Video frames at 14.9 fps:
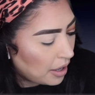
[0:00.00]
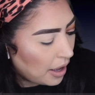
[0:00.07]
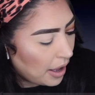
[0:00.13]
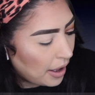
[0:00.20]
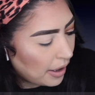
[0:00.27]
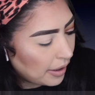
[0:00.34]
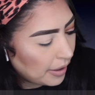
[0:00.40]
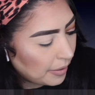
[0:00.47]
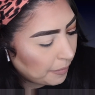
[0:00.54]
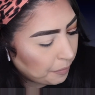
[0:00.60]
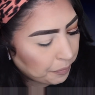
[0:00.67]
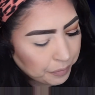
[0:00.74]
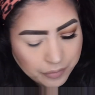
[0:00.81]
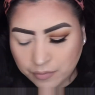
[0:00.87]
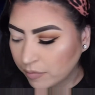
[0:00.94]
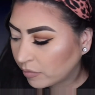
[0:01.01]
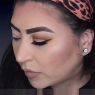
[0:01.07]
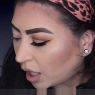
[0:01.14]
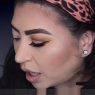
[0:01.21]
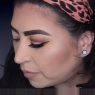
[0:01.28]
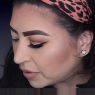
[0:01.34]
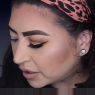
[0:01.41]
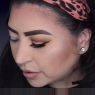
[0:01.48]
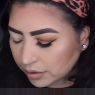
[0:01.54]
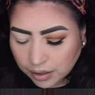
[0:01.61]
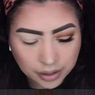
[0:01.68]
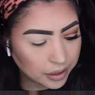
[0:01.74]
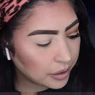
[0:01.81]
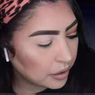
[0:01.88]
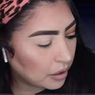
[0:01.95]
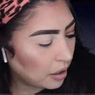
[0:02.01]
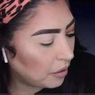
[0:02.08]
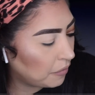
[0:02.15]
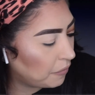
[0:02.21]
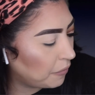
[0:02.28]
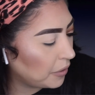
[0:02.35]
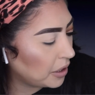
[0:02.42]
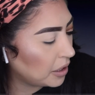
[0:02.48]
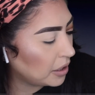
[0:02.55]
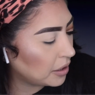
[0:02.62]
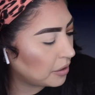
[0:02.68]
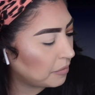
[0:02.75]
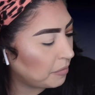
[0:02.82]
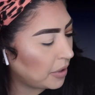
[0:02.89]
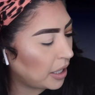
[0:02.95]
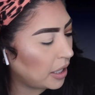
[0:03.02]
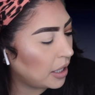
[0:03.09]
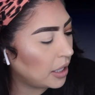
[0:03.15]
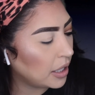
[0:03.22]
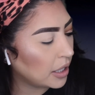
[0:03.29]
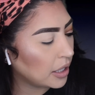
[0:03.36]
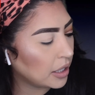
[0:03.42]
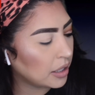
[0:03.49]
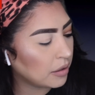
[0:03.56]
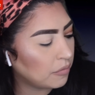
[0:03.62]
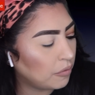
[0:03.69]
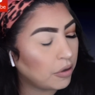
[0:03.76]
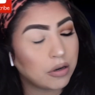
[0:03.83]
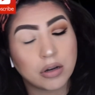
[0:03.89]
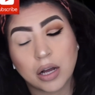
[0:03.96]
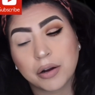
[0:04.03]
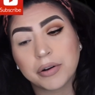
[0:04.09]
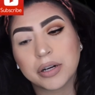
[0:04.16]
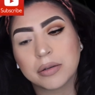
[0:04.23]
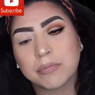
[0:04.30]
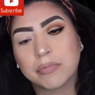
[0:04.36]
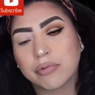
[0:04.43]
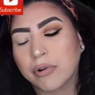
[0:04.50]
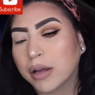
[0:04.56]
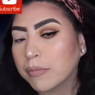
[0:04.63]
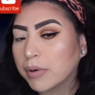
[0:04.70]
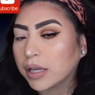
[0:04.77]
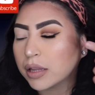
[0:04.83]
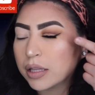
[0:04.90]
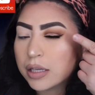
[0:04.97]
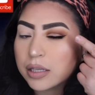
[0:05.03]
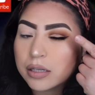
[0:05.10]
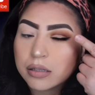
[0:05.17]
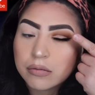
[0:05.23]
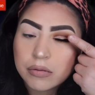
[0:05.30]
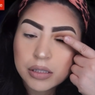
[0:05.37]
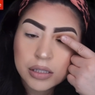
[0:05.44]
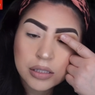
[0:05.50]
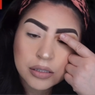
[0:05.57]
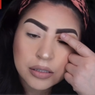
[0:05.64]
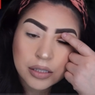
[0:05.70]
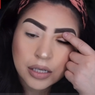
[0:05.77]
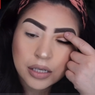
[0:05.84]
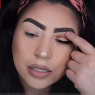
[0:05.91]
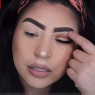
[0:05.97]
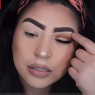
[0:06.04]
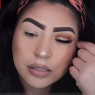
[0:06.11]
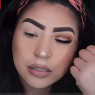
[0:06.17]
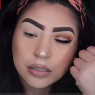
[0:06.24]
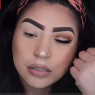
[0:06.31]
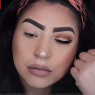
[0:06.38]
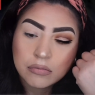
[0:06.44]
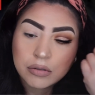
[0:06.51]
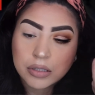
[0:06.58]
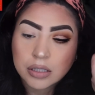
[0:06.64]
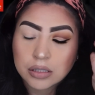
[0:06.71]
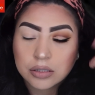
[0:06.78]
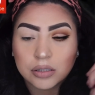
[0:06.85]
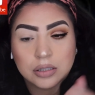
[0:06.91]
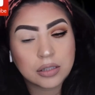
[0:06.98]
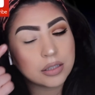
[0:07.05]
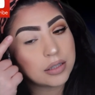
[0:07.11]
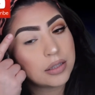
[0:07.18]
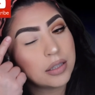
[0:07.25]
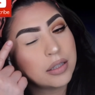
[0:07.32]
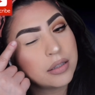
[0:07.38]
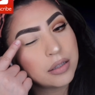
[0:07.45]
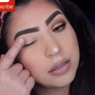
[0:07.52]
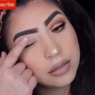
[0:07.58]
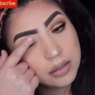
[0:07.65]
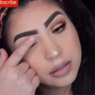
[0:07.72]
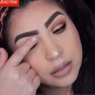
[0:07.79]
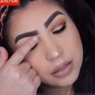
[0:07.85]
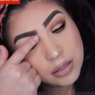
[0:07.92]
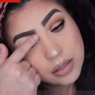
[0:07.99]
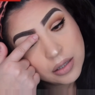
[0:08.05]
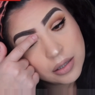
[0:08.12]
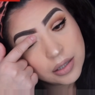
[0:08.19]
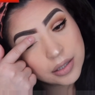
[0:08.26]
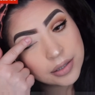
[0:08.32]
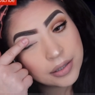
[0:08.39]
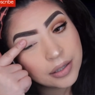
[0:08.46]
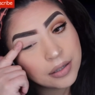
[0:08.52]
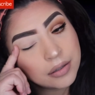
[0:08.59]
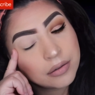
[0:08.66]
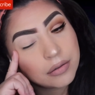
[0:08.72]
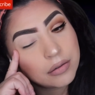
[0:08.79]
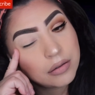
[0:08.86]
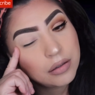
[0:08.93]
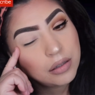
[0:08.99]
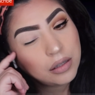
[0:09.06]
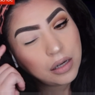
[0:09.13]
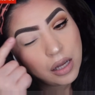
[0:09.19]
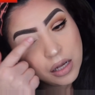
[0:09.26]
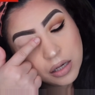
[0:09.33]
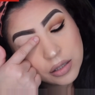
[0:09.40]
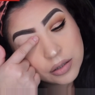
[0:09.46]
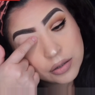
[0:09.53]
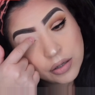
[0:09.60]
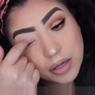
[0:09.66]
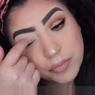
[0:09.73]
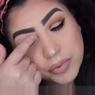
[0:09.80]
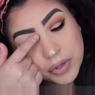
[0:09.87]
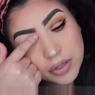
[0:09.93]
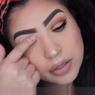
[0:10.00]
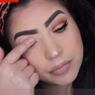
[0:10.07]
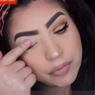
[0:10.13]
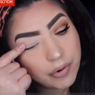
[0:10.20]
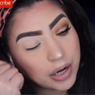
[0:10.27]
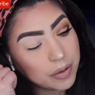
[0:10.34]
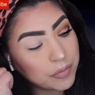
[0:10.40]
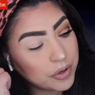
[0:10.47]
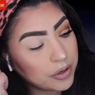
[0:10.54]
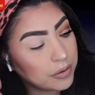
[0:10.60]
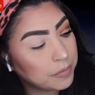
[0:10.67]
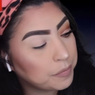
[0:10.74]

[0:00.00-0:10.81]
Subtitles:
I'll be starting off with my, well, I already primed my lid with this side. Well, actually this side. And so I put a primer,